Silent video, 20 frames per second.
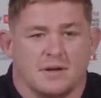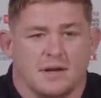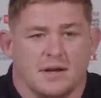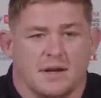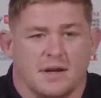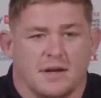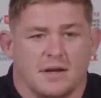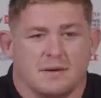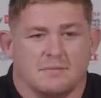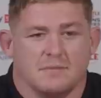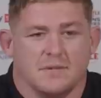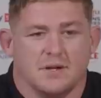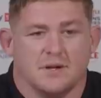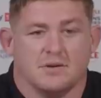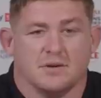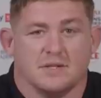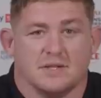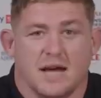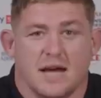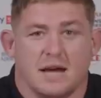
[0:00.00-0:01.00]
um, you
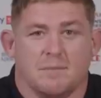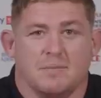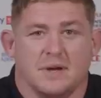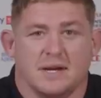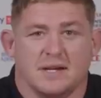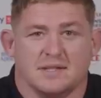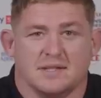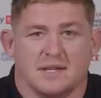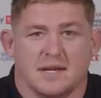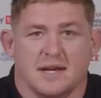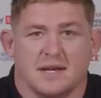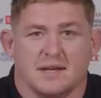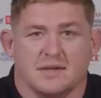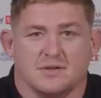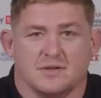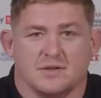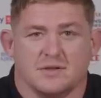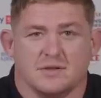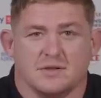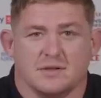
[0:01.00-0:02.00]
know, it's at a big
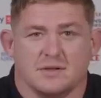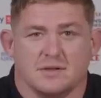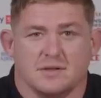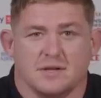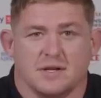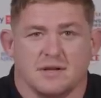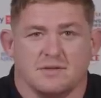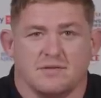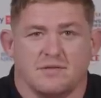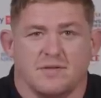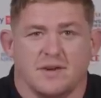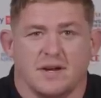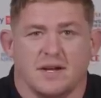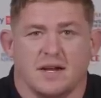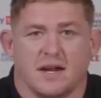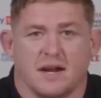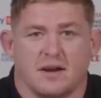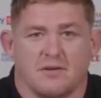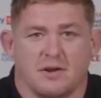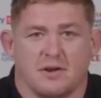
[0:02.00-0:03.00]
stage and you can
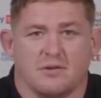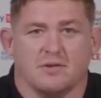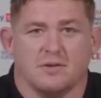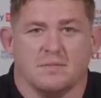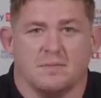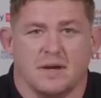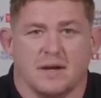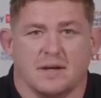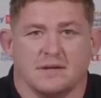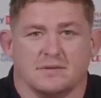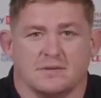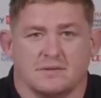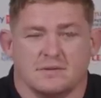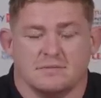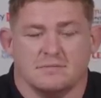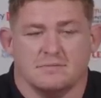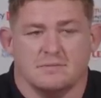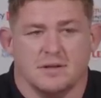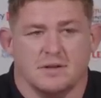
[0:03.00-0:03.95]
feel that around the place.